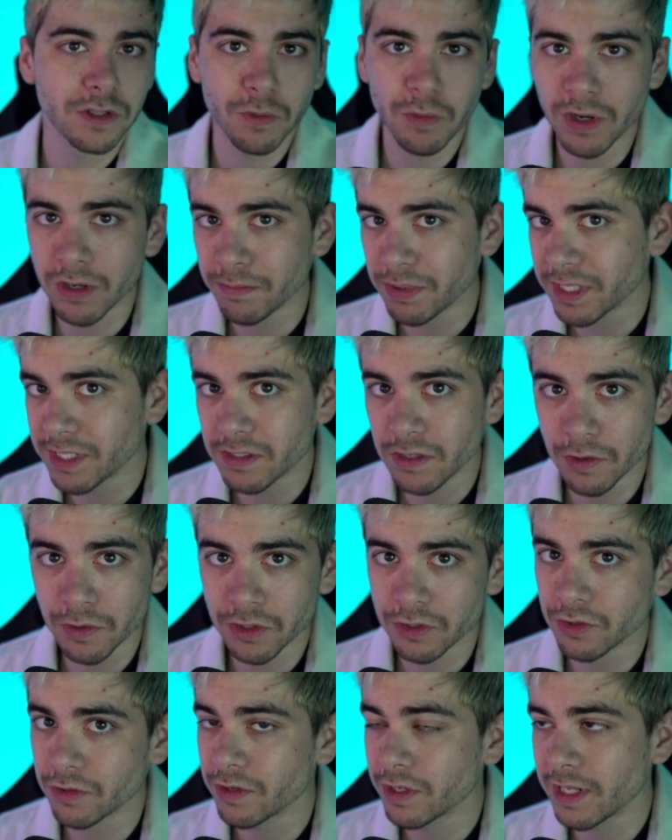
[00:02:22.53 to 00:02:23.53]
you want to play
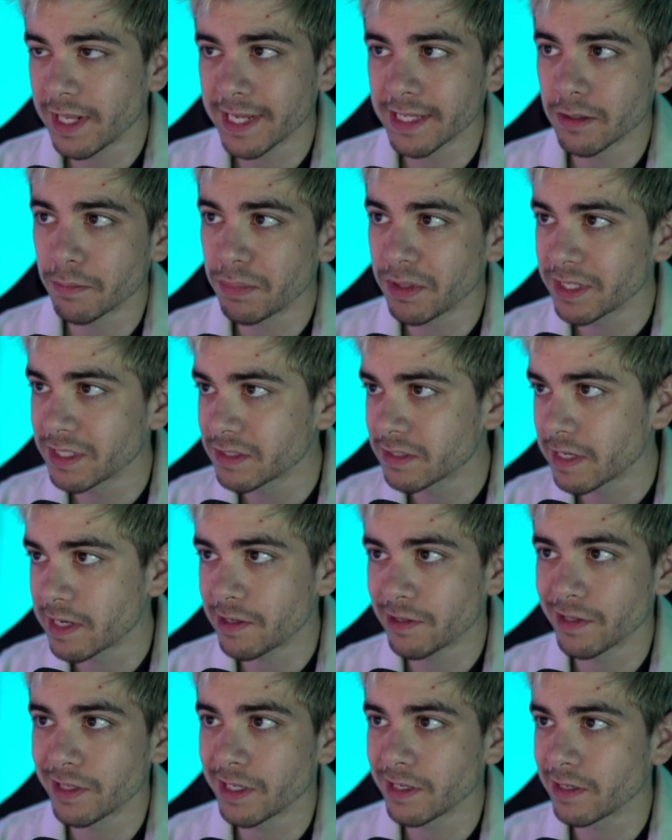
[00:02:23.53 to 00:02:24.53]
Token Druid, you like the
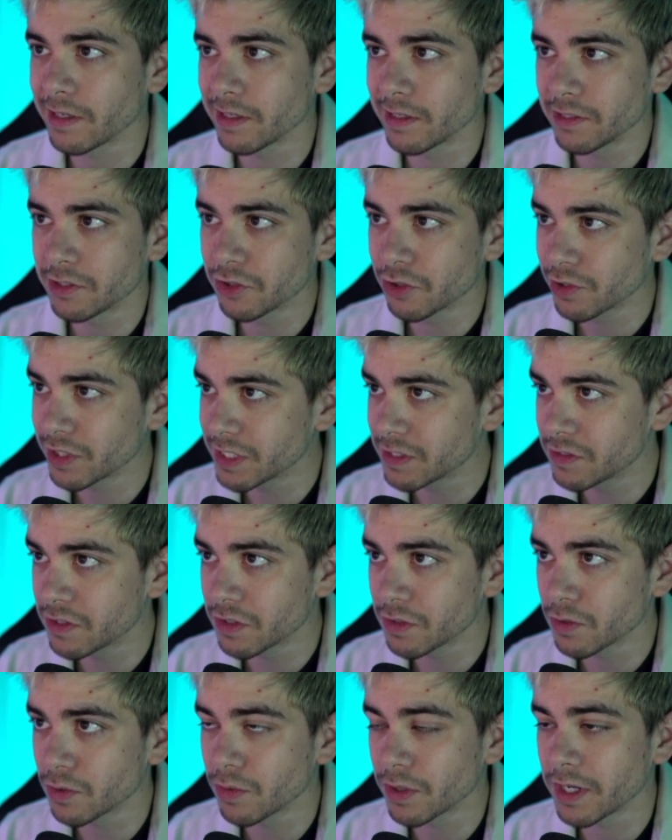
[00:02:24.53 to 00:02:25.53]
playstyle, it intrigues
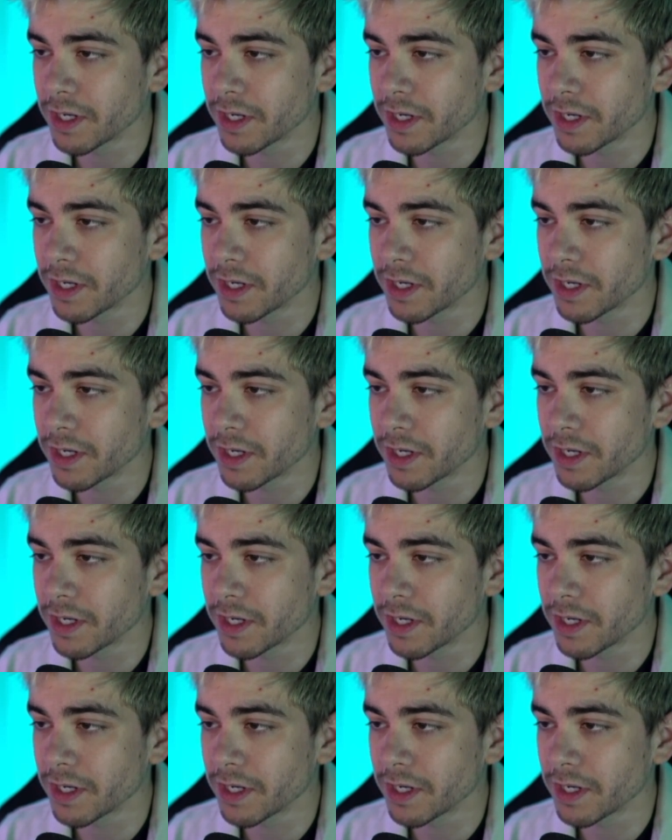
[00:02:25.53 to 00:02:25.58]
you,